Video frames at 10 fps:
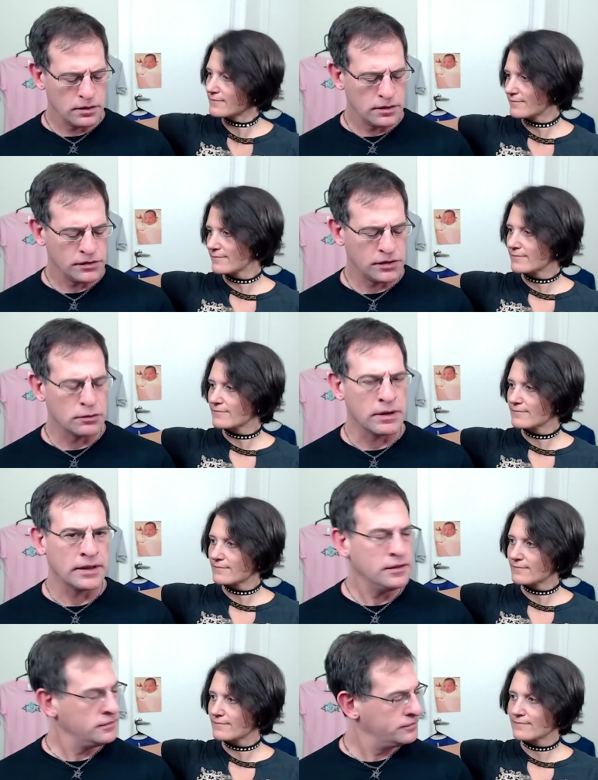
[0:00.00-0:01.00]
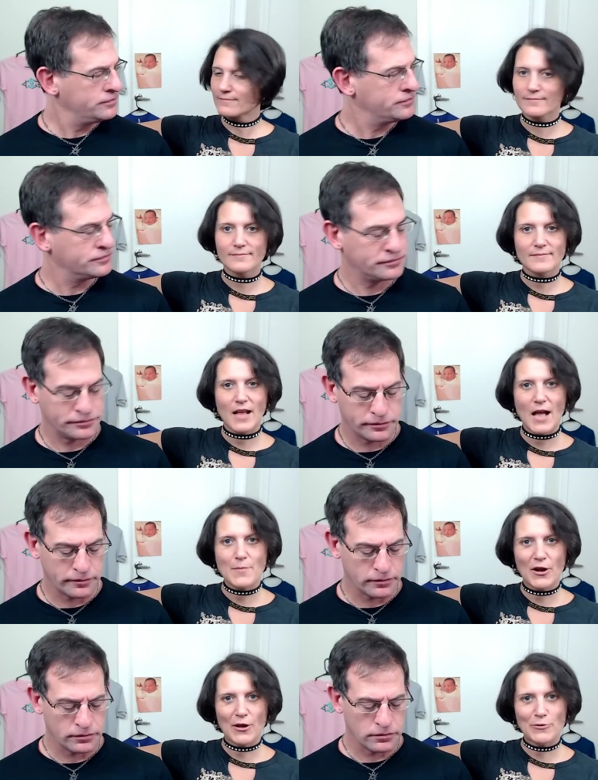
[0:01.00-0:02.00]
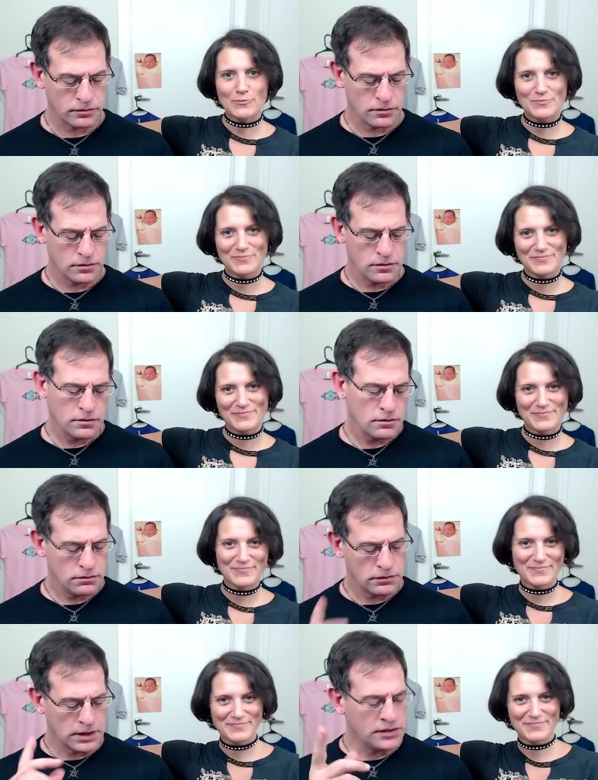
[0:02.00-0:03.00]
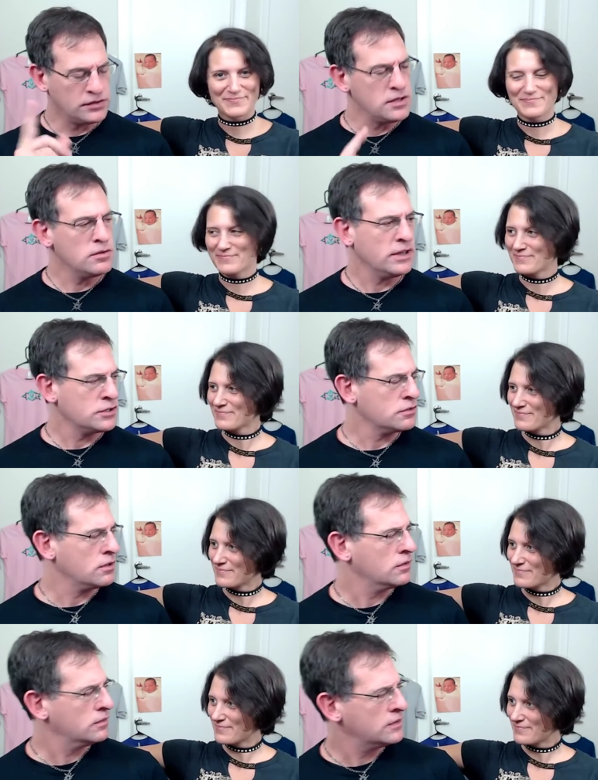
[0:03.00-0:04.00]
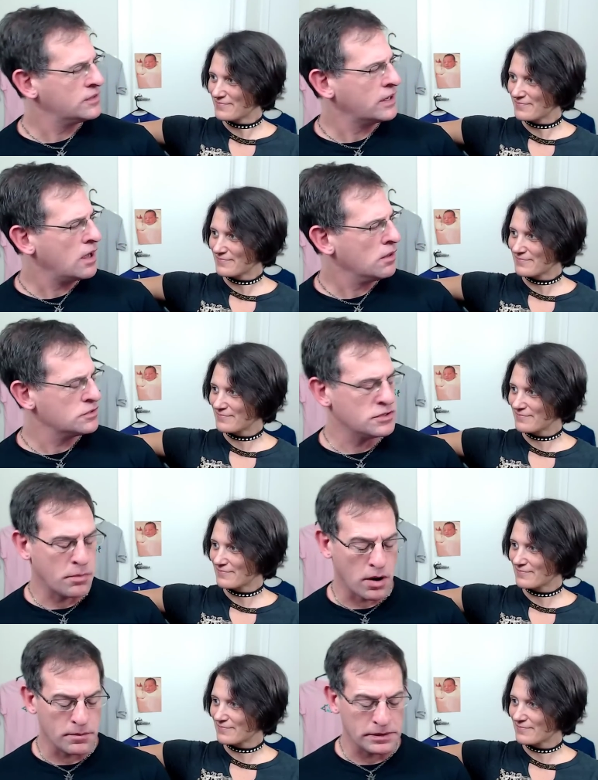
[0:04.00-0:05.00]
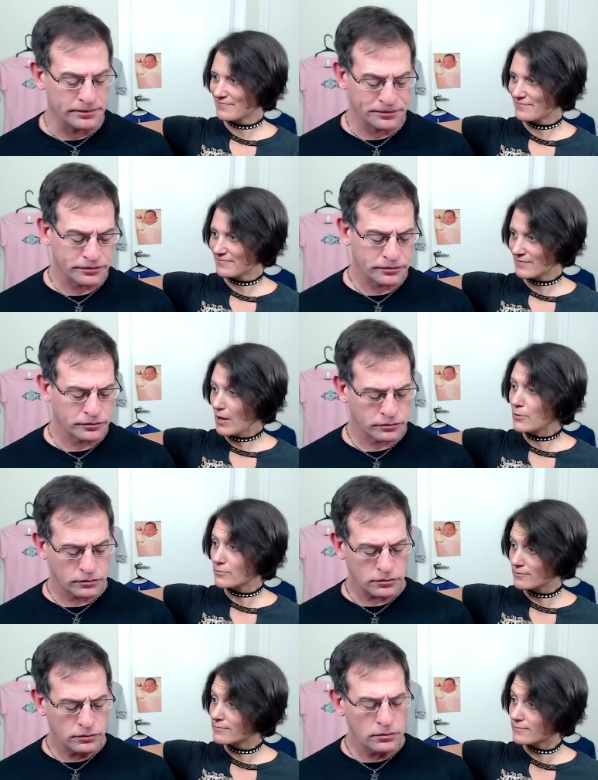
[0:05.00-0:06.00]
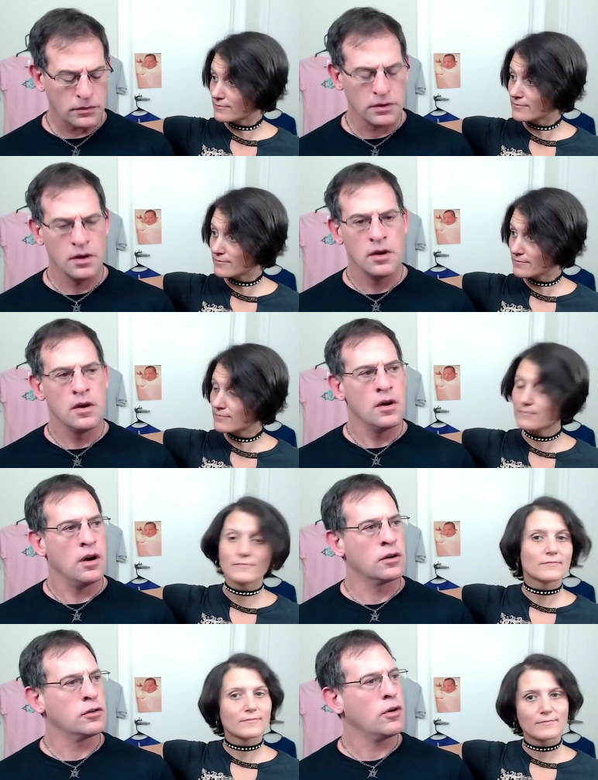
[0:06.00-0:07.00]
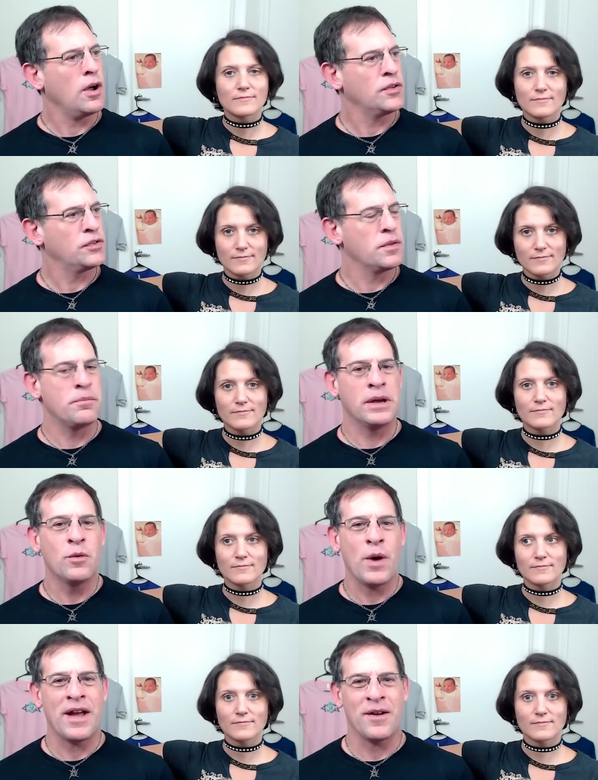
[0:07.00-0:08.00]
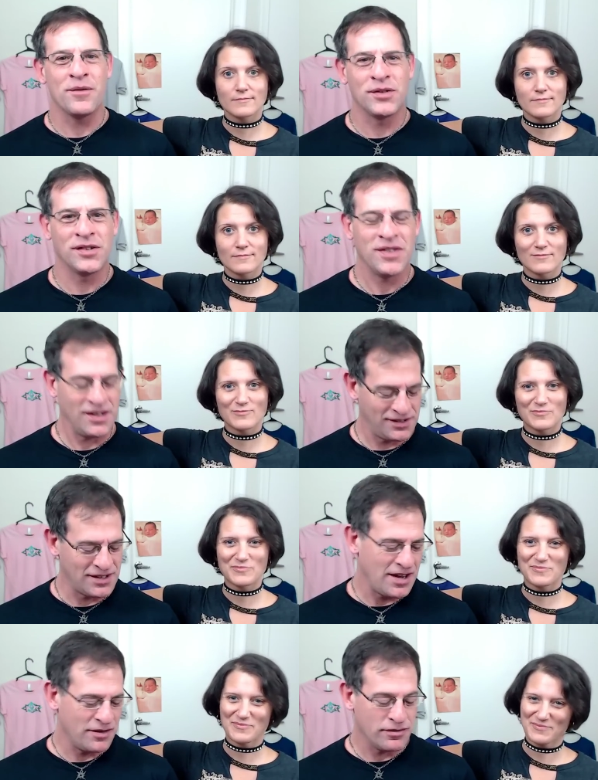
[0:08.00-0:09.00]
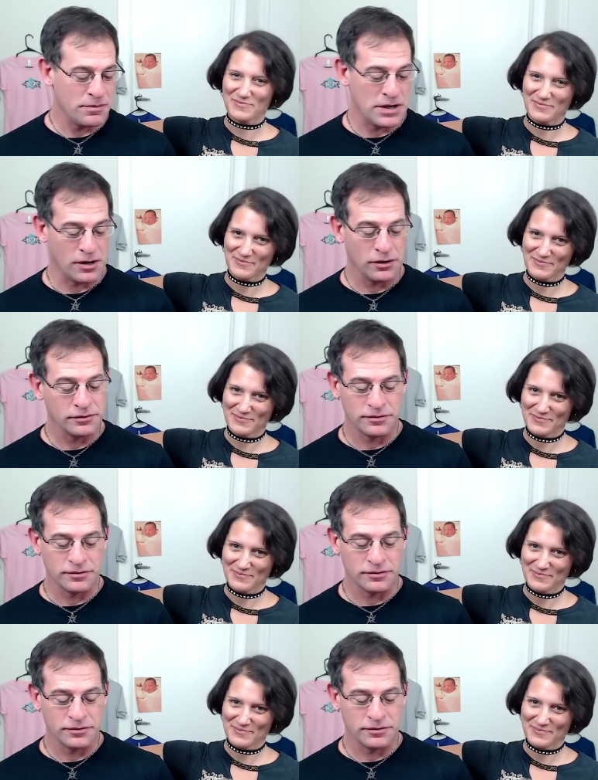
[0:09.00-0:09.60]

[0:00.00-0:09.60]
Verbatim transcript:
Speaker 1: Cinnirella. Hi, Marco. A senior lecturer in the psychology department. Yeah. Oh. Across the big waves, as they say, from here